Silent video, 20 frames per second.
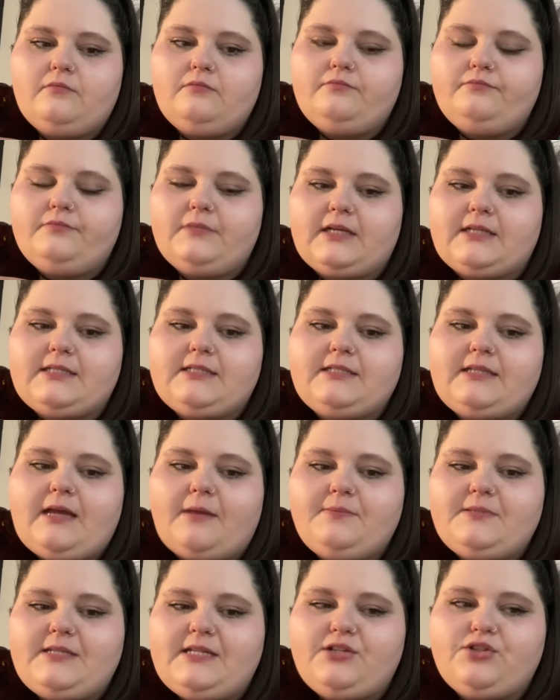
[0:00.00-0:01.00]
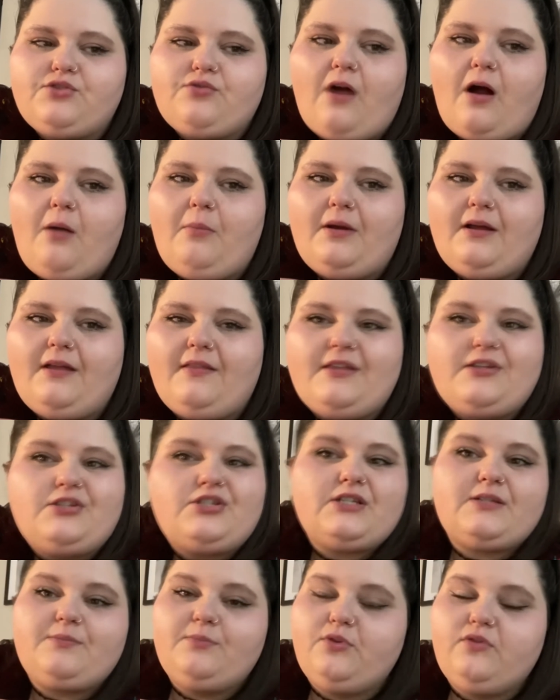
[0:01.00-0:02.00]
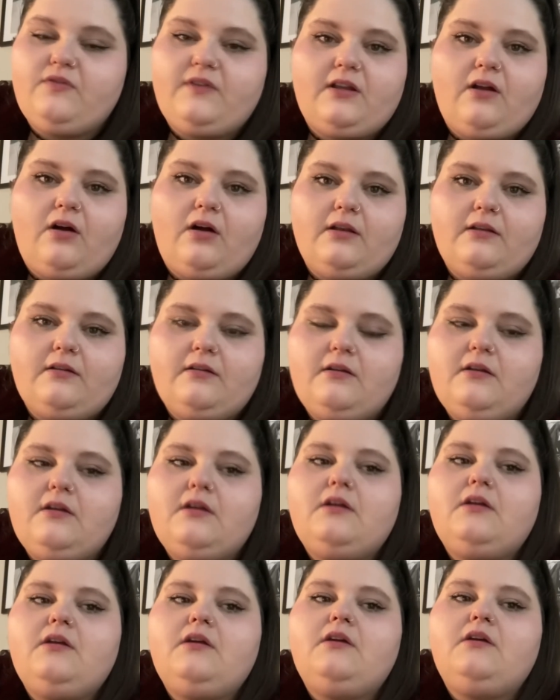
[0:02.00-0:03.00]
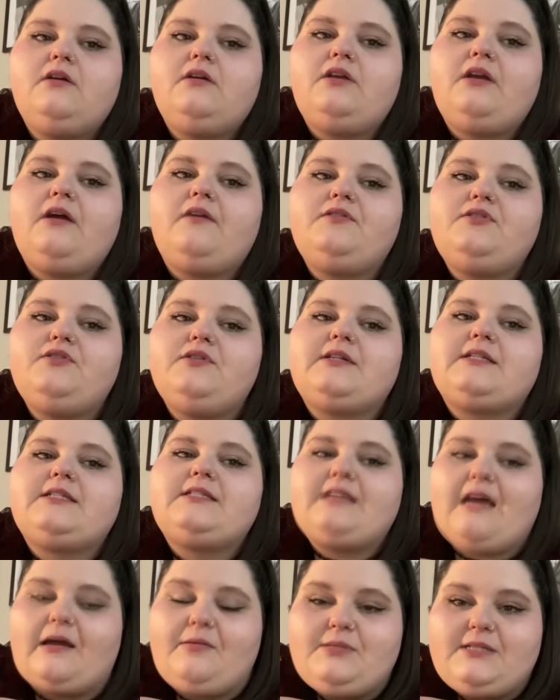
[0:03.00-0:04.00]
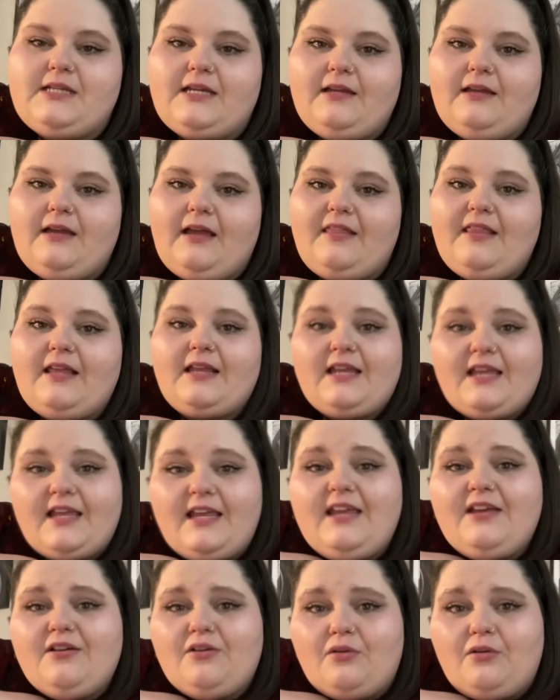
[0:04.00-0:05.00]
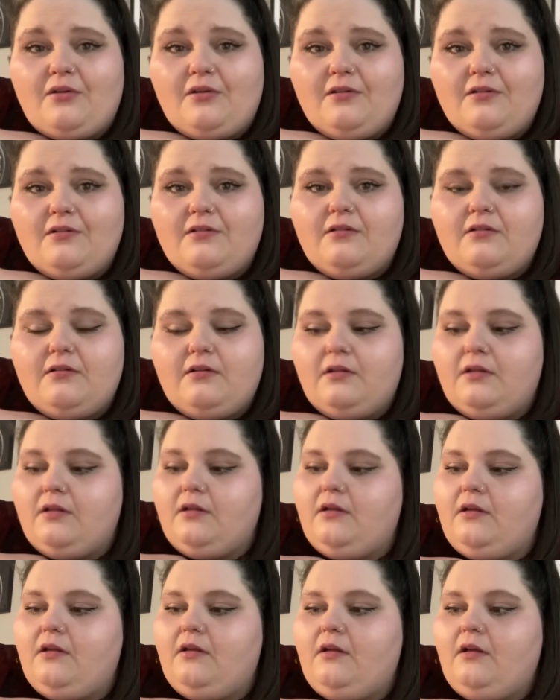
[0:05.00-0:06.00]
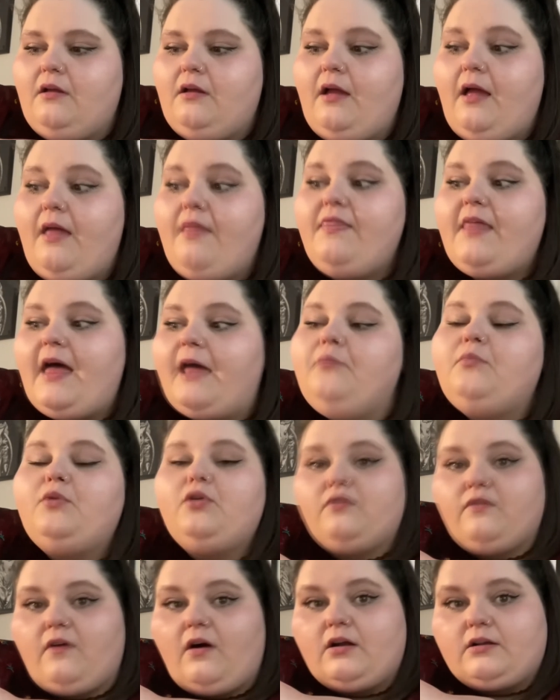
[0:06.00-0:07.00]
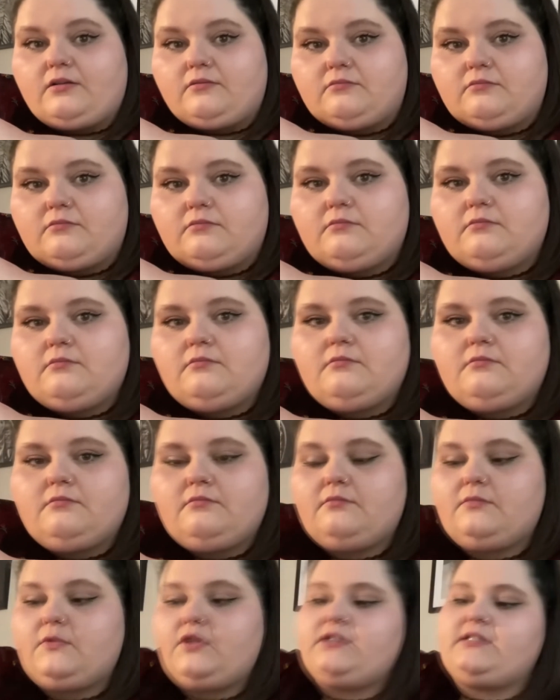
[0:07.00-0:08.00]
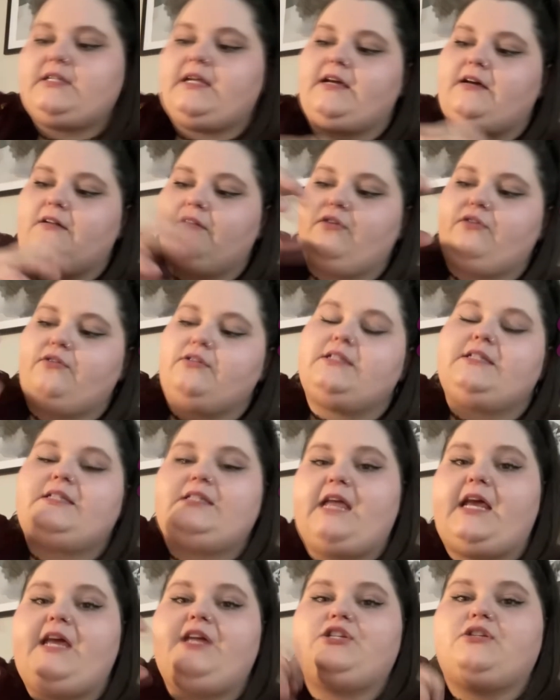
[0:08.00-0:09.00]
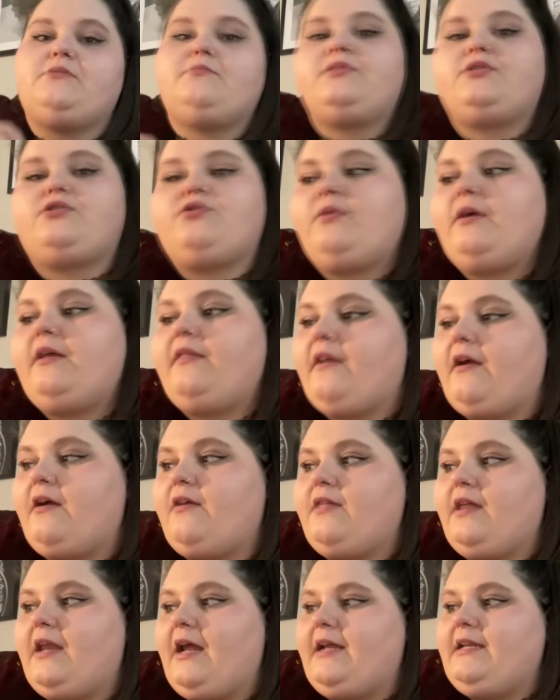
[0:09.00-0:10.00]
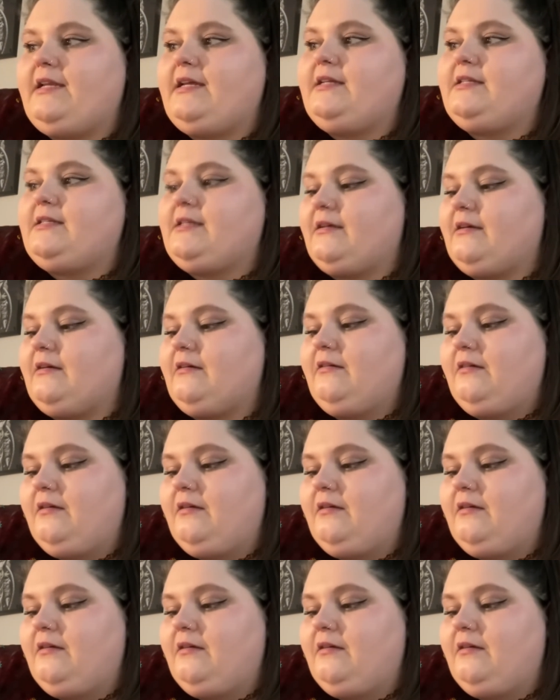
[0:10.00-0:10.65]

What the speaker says: accepting trauma and then just moving on. You have to accept it and then heal. And then move on. There's like a little stage in between there that I need to